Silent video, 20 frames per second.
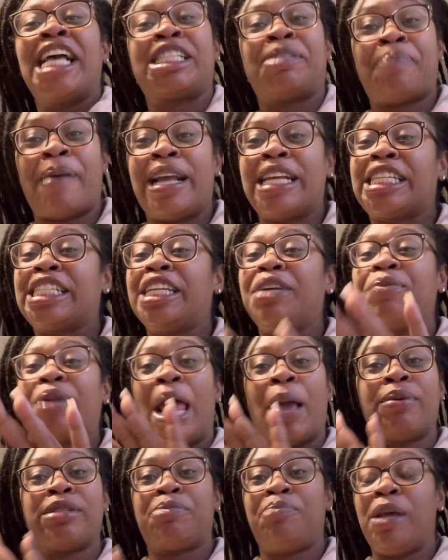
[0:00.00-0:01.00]
Especially when they
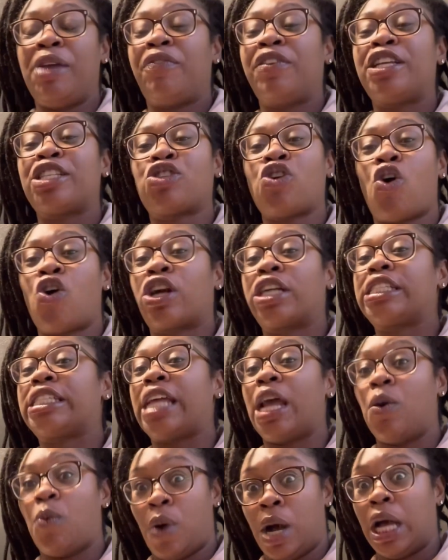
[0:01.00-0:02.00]
was beeping as hard as
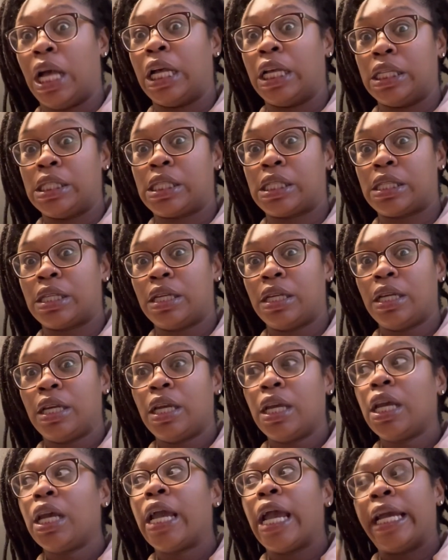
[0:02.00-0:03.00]
they was.
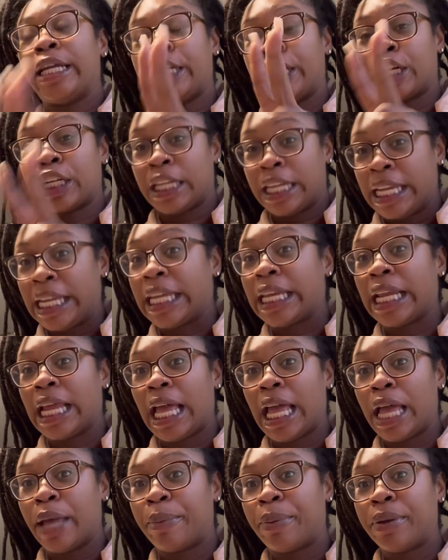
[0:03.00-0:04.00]
And they're linking
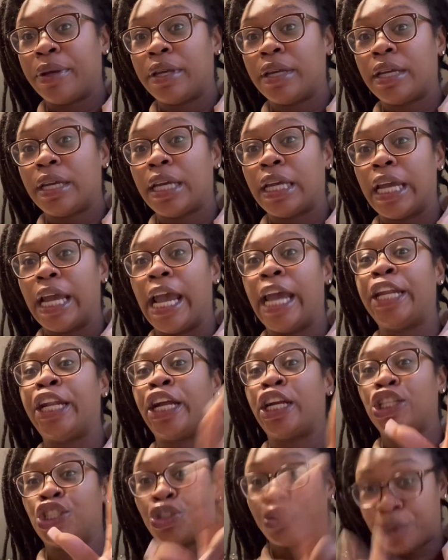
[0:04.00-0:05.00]
up. And
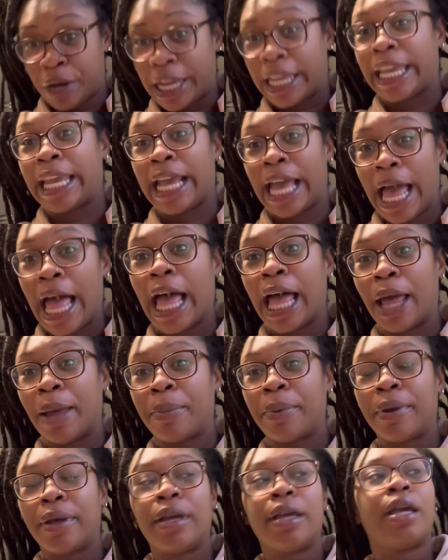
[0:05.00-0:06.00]
they're drinking
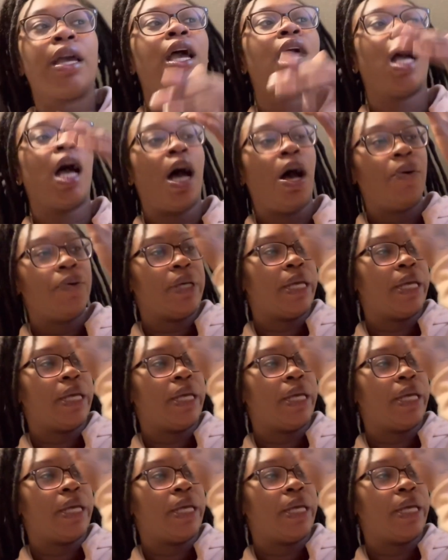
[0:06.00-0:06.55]
up. Oh,